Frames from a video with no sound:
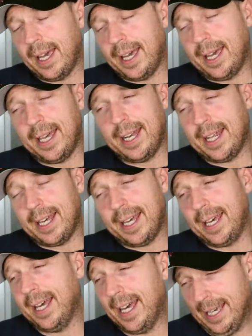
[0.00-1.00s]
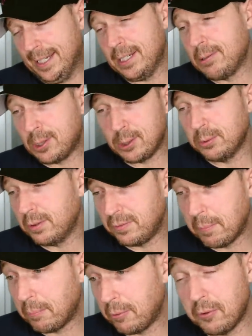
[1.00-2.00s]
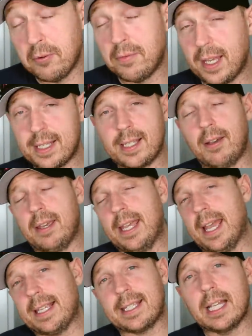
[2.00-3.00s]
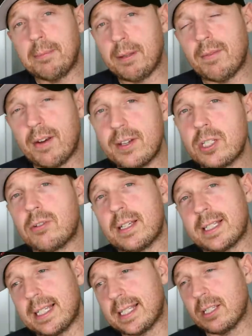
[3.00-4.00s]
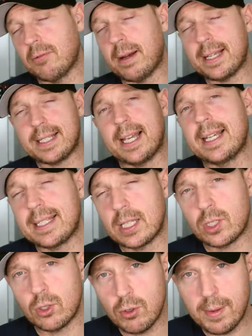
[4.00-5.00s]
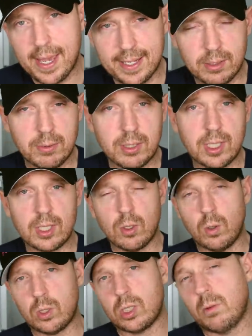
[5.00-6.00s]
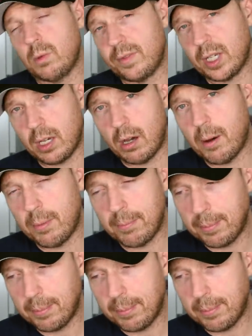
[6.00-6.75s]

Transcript: And how do you sort of improve that? So yeah, it's going to be very interesting. It still maintains the Zoom X, which is awesome, with the carbon